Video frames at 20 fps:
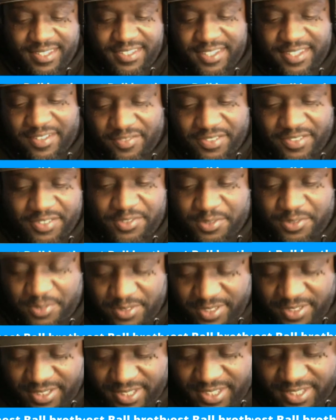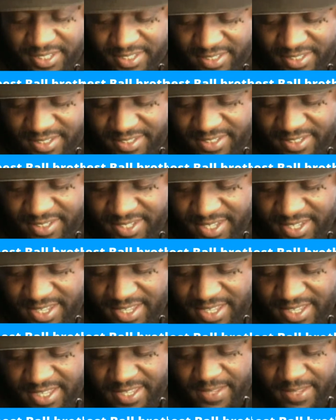stuff into existence.
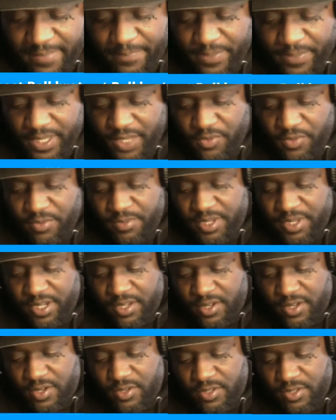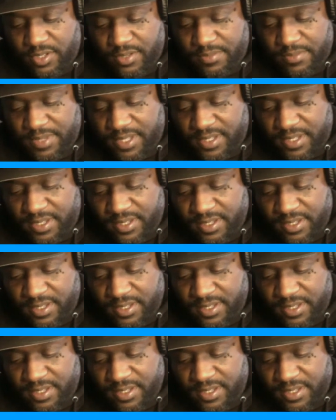He would be the ultimate